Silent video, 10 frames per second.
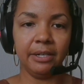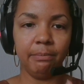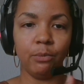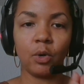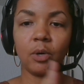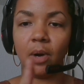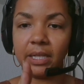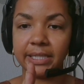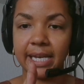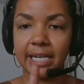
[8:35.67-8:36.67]
more
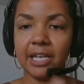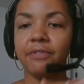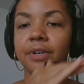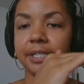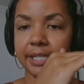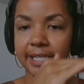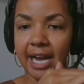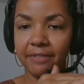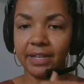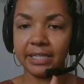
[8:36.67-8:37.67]
qualitative, or it does
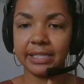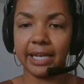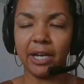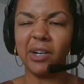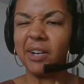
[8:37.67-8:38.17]
have that scale,